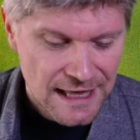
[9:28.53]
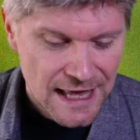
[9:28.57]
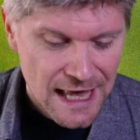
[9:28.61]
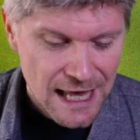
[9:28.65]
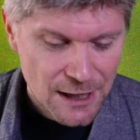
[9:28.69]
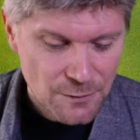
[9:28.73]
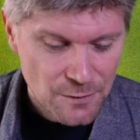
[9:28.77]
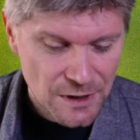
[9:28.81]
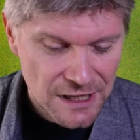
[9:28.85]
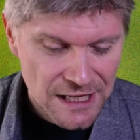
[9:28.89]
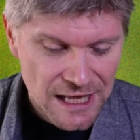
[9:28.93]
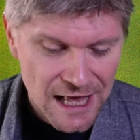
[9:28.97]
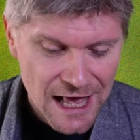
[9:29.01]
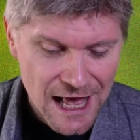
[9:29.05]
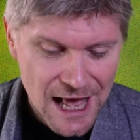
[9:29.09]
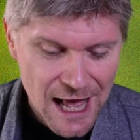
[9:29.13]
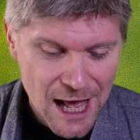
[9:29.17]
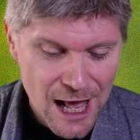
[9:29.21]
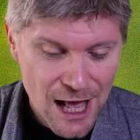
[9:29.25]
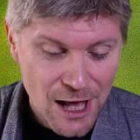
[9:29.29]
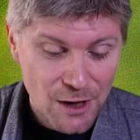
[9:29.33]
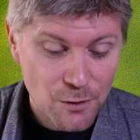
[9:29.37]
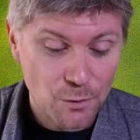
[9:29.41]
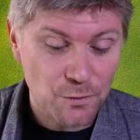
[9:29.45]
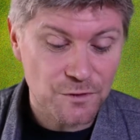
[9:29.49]
Anyway,
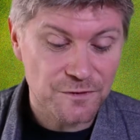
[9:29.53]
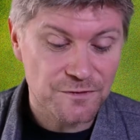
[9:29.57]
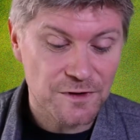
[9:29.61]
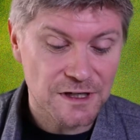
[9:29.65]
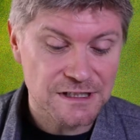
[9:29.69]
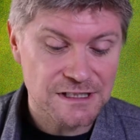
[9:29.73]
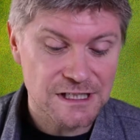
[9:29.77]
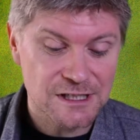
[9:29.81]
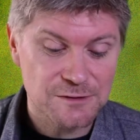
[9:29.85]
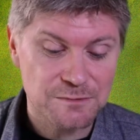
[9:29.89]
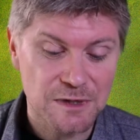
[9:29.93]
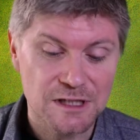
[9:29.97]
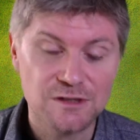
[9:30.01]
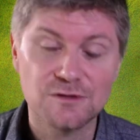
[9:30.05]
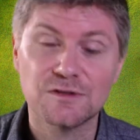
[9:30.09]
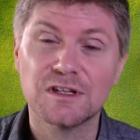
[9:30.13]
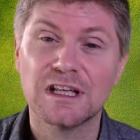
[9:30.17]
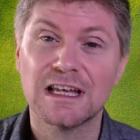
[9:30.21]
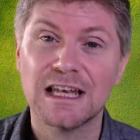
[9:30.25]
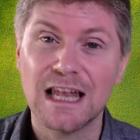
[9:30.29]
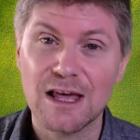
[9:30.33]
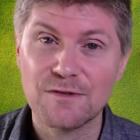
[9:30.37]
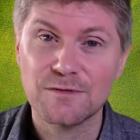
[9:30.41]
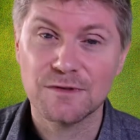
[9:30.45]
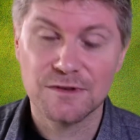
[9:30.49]
all the fun takes place on the
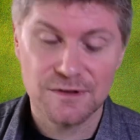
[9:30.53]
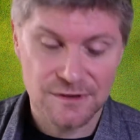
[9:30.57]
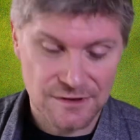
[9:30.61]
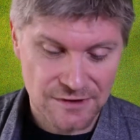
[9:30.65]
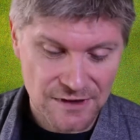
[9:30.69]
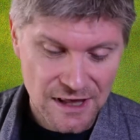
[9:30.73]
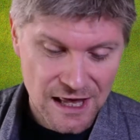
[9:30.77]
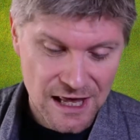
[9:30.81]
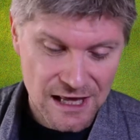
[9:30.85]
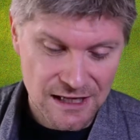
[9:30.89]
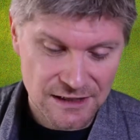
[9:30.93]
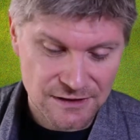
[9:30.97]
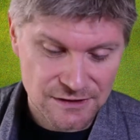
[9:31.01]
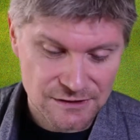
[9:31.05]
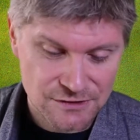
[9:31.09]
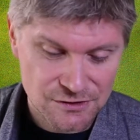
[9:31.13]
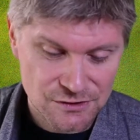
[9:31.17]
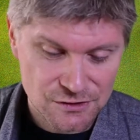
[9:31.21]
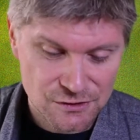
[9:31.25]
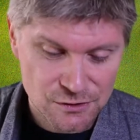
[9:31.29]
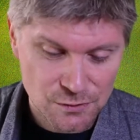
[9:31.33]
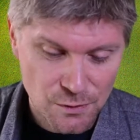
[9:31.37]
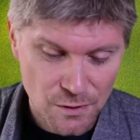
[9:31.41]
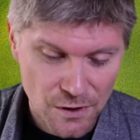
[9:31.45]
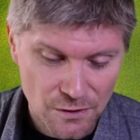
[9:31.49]
11th and
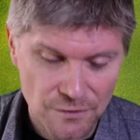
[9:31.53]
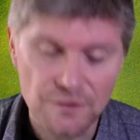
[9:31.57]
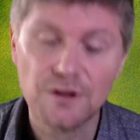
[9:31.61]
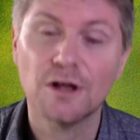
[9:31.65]
12th.